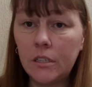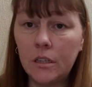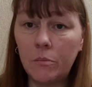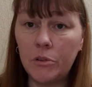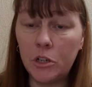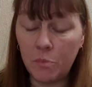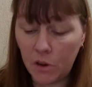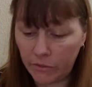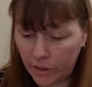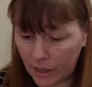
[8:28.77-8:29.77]
Temperature
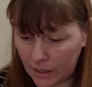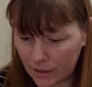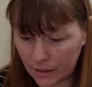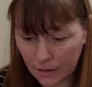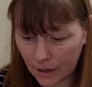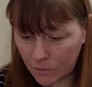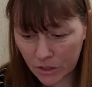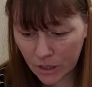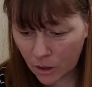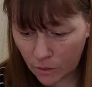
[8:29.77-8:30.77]
Butterflies. I'm
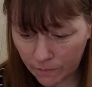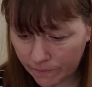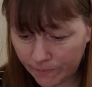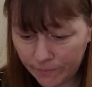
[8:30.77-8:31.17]
so...